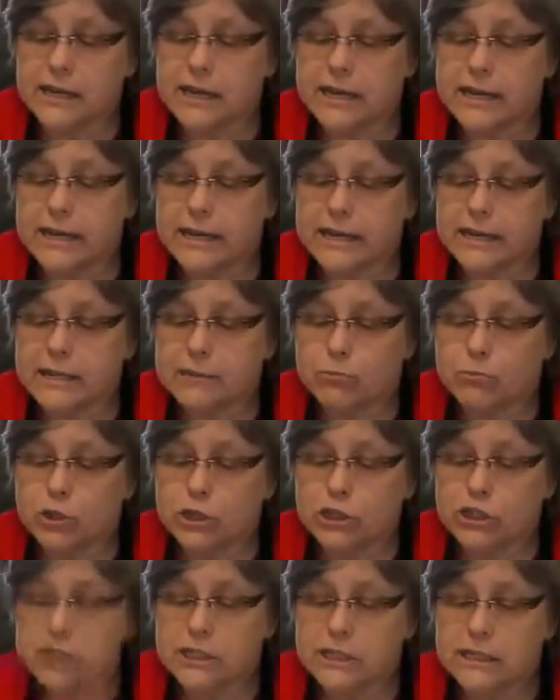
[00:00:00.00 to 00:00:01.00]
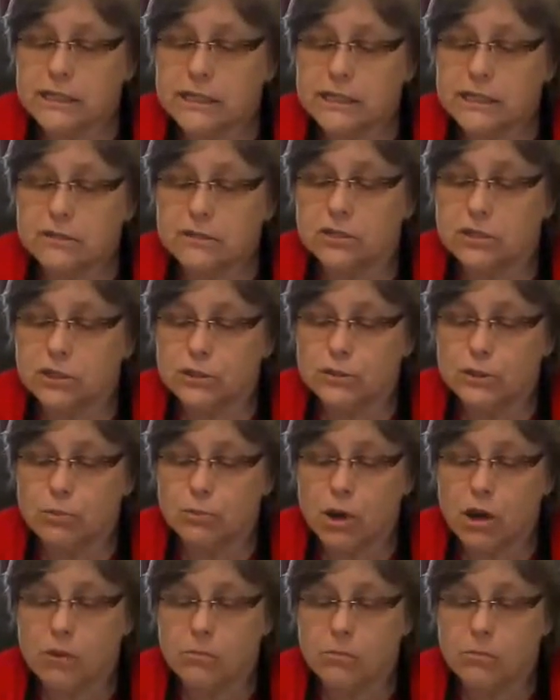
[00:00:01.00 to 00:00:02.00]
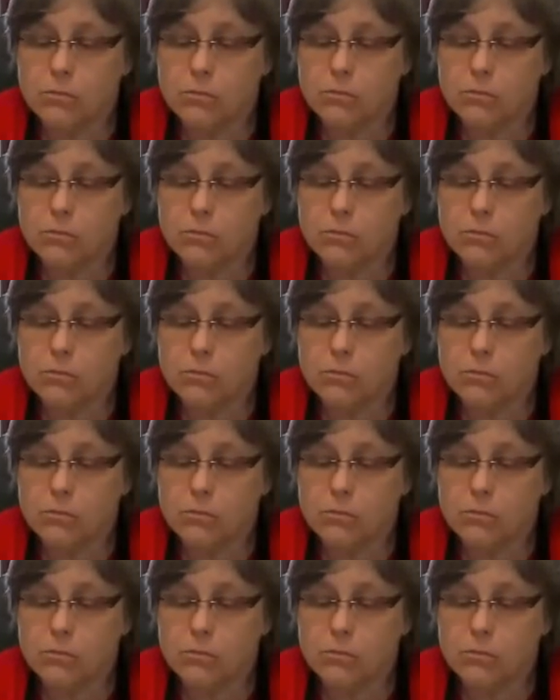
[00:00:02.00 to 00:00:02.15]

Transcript: I pushed it into the pom